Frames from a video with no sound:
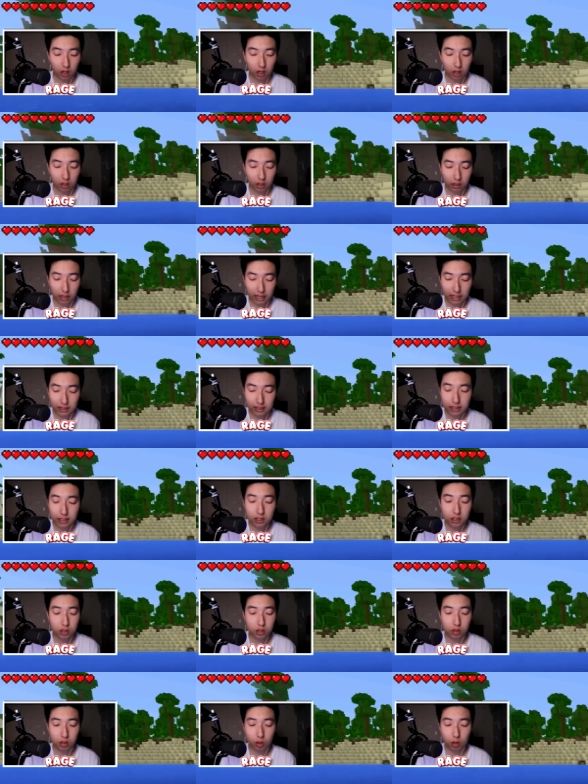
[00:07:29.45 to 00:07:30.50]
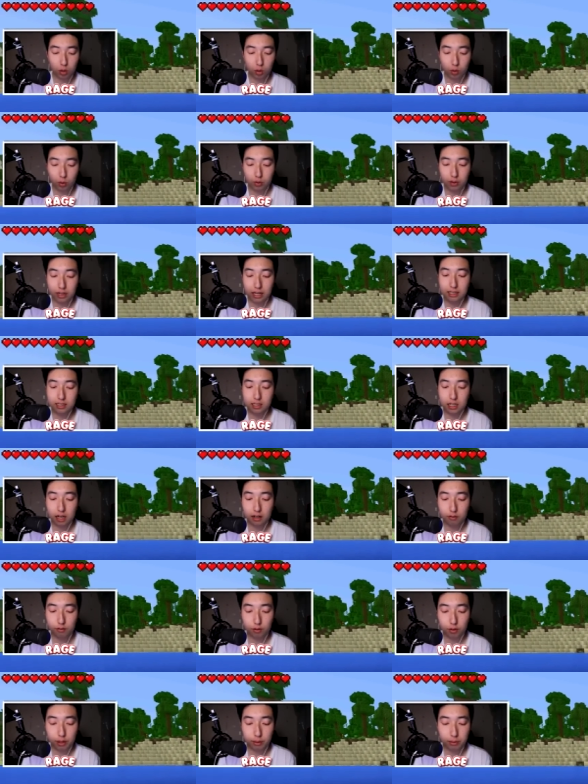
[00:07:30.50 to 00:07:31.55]
uh, lately, so that's kind
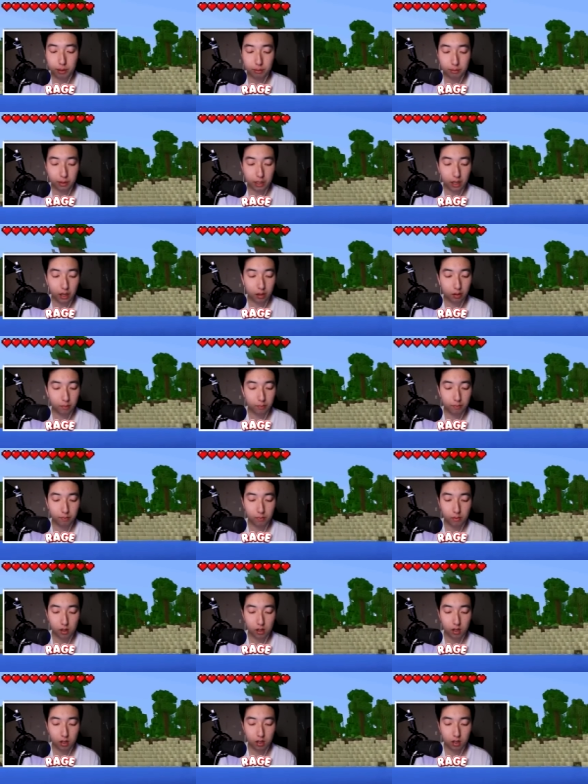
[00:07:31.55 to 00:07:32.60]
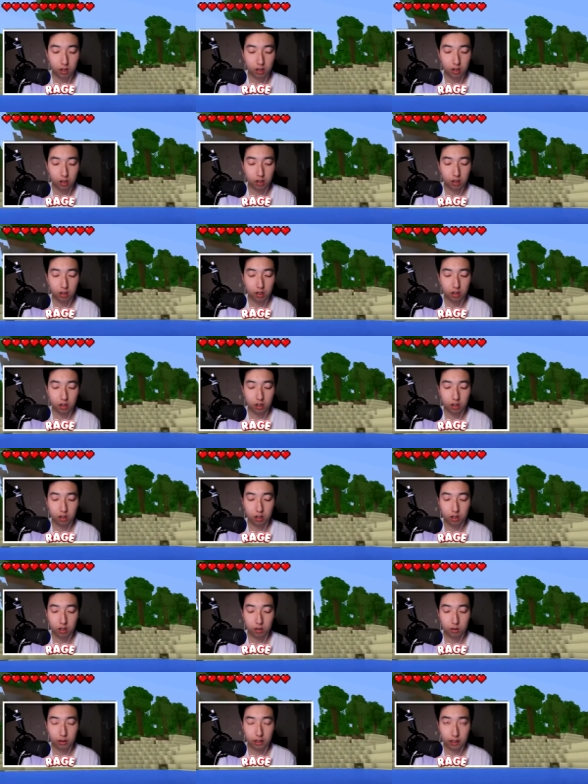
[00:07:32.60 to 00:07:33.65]
of creeping me out.
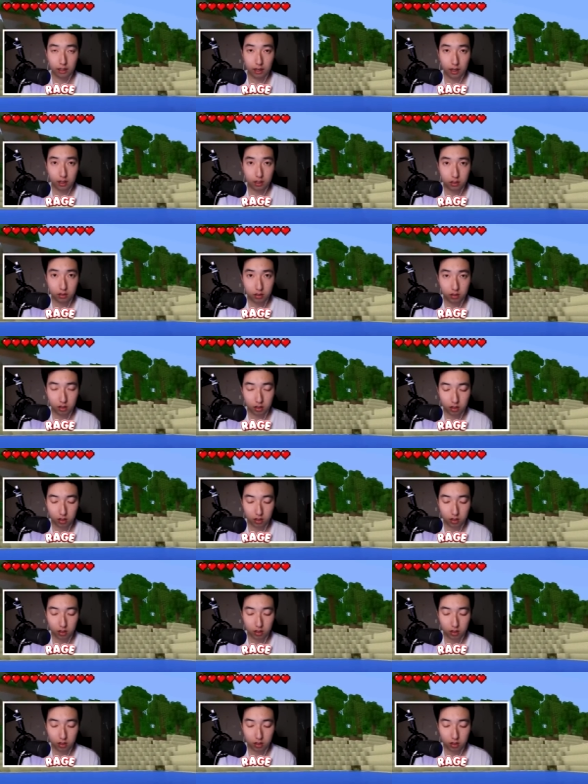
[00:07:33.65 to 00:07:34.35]
Okay, guys.